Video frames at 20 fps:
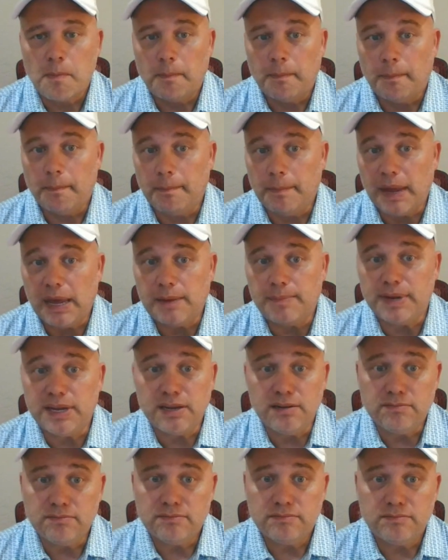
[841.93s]

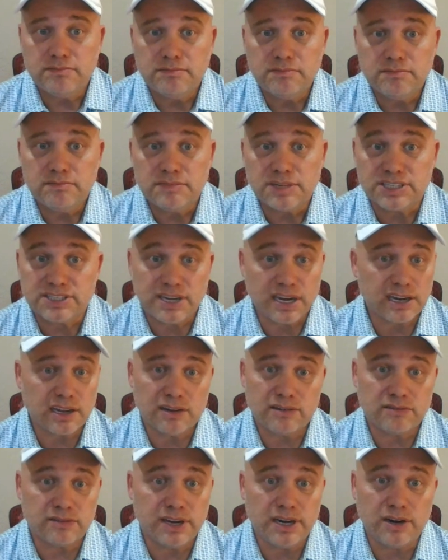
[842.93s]
Maybe the
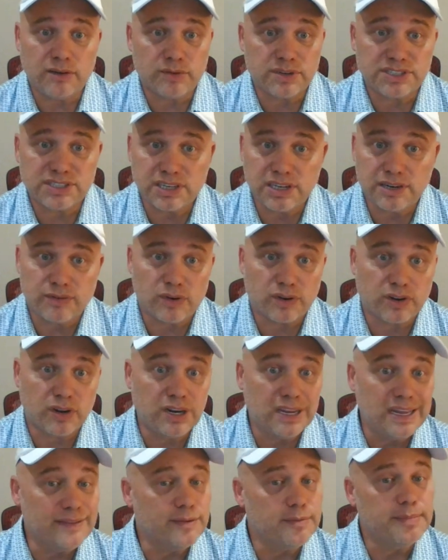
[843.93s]
second leading receiver could
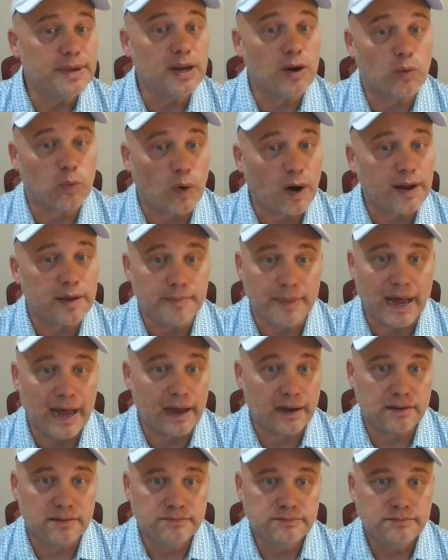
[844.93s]
even be a running
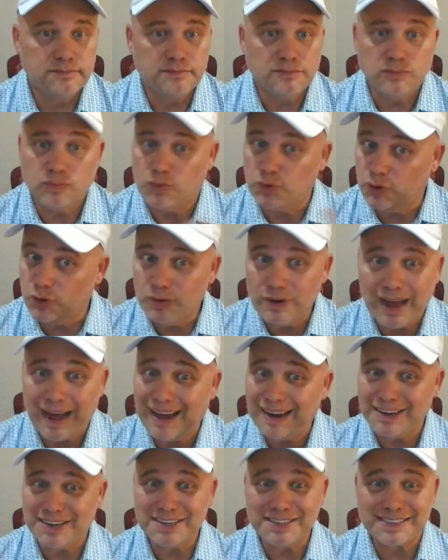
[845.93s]
back. Do
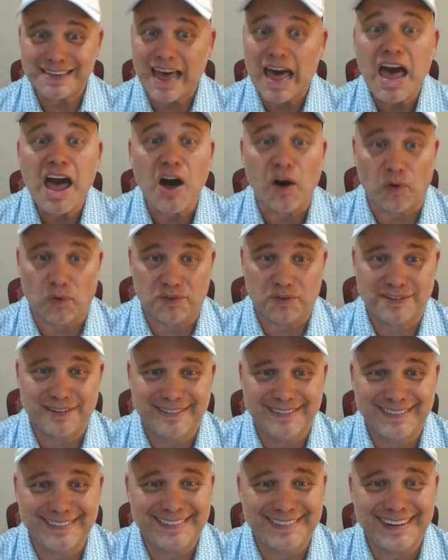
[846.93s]
not discount.
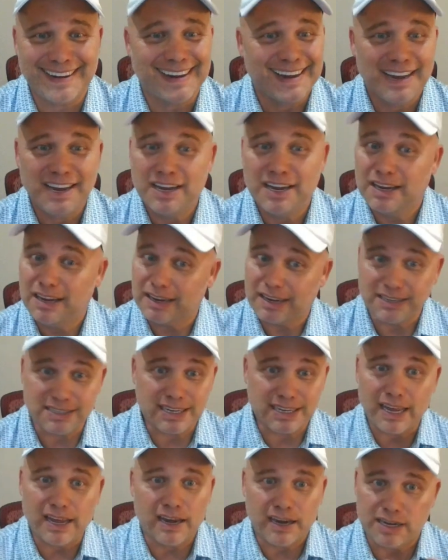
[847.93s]
Because
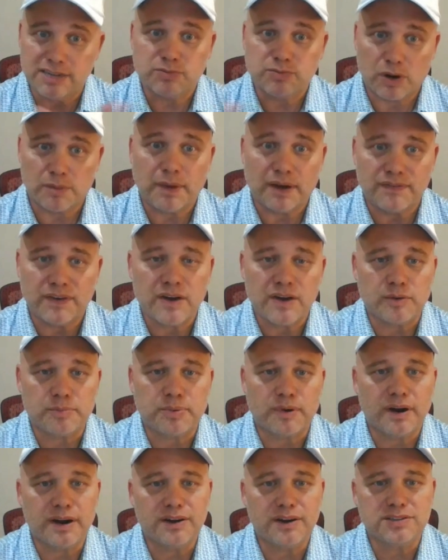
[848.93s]
again, he's one of my favorite
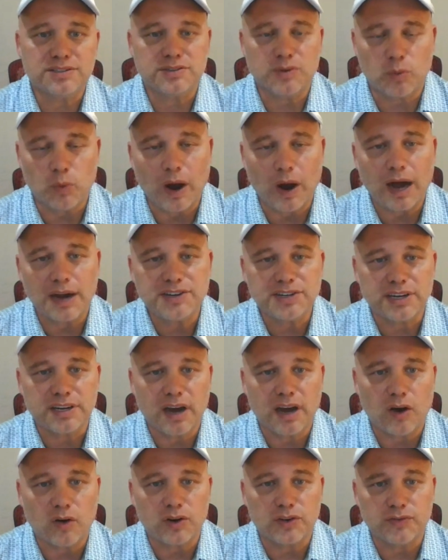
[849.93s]
players to watch in
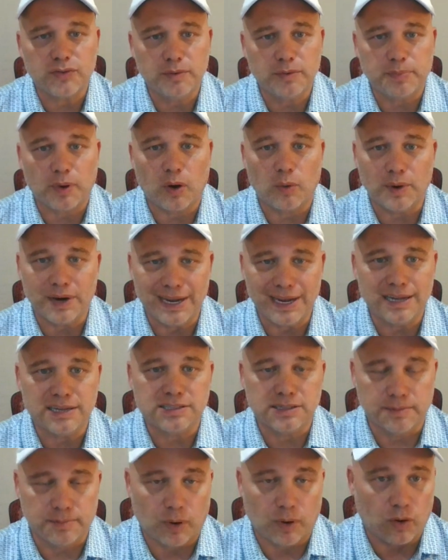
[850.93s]
college football when he gets
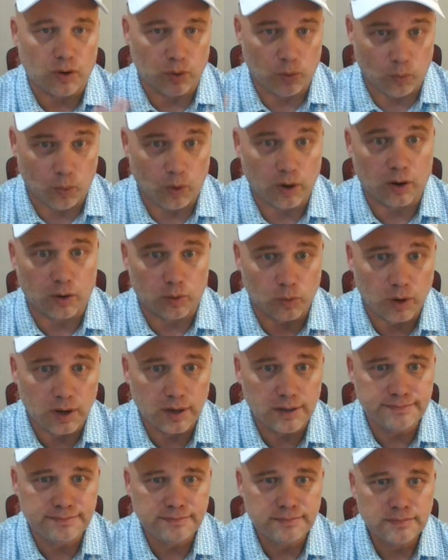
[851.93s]
the ball in a
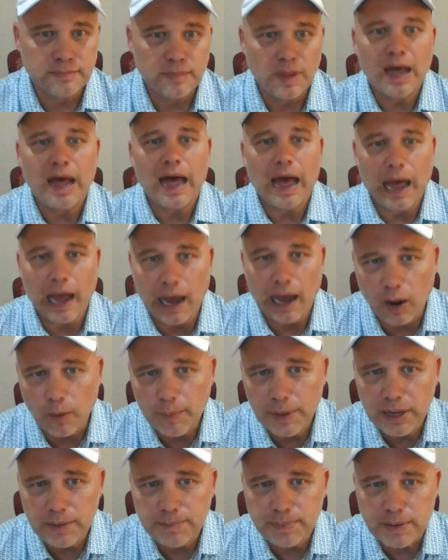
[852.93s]
one-on-one. How
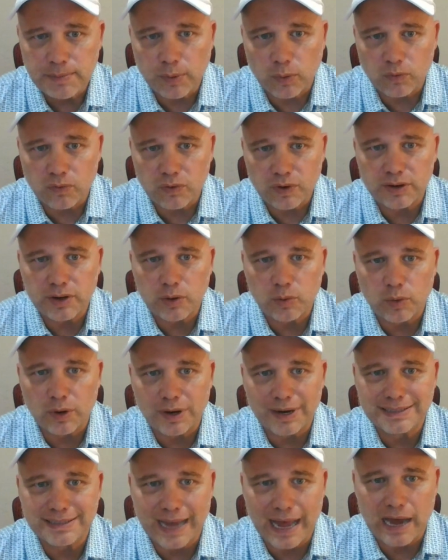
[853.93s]
many people really want
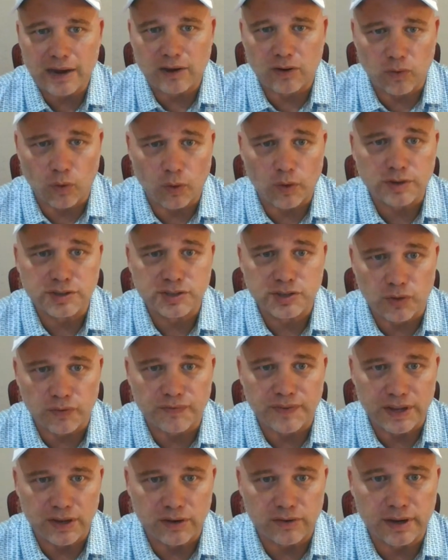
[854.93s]
to tackle Lawrence
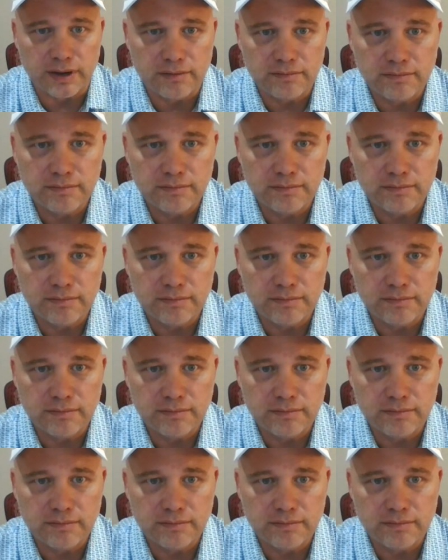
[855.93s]
Tofili?